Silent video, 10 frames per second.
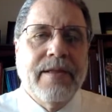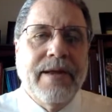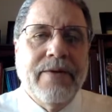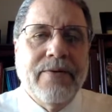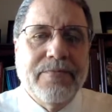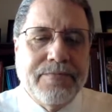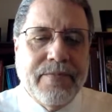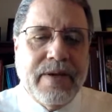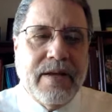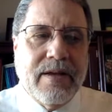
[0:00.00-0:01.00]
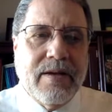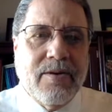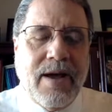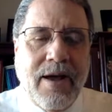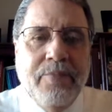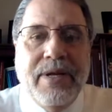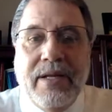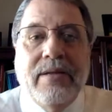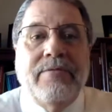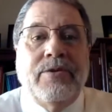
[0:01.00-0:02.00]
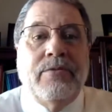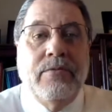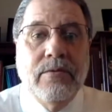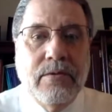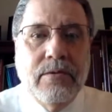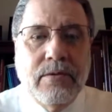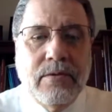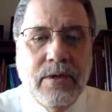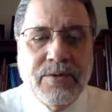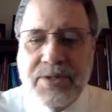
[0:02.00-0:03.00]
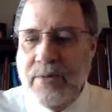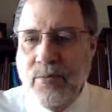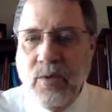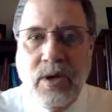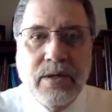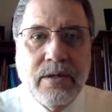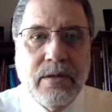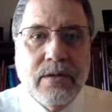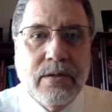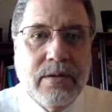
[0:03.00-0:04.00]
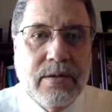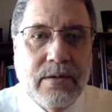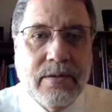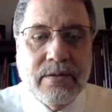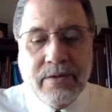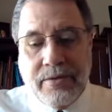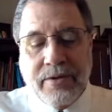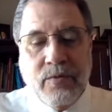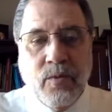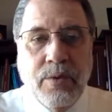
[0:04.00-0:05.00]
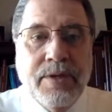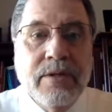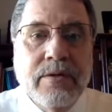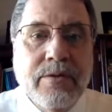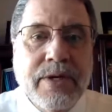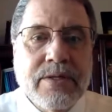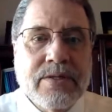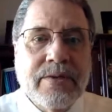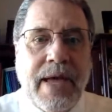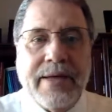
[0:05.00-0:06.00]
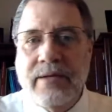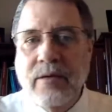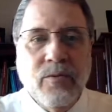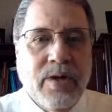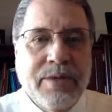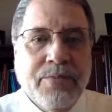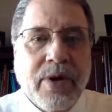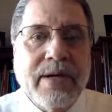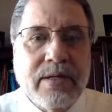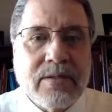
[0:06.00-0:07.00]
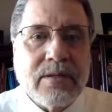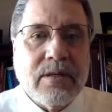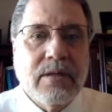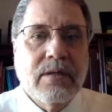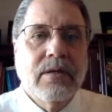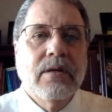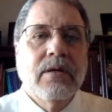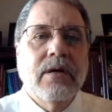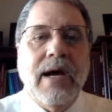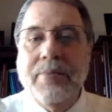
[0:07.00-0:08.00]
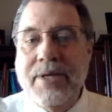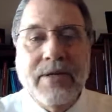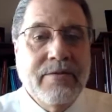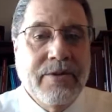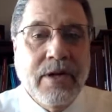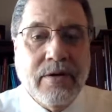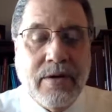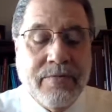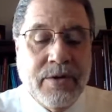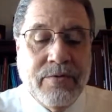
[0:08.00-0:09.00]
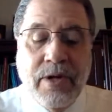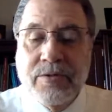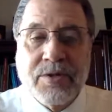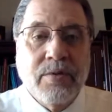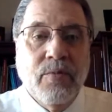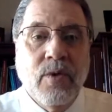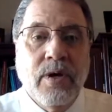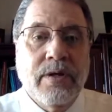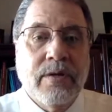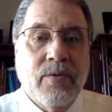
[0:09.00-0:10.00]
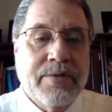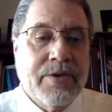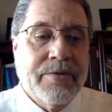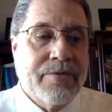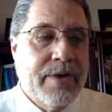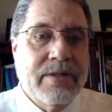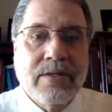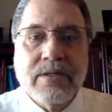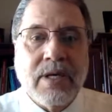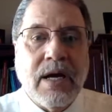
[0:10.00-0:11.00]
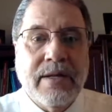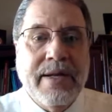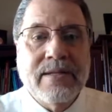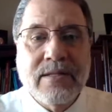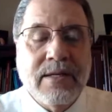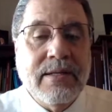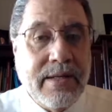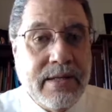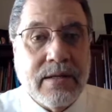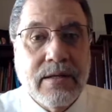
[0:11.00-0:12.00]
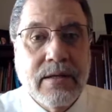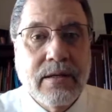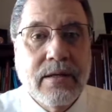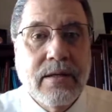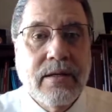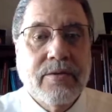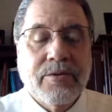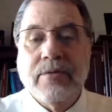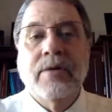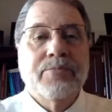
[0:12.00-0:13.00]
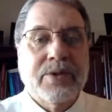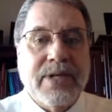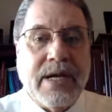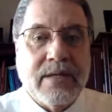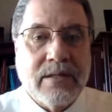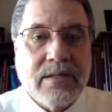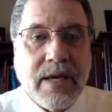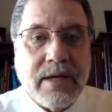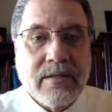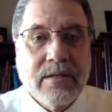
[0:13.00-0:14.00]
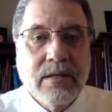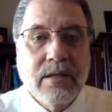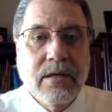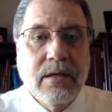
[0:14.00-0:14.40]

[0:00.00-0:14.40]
Now, how many of you know someone, a young woman, who has had an unwanted pregnancy? How many of you know someone, one of your friends, has got an STD through unprotected sex?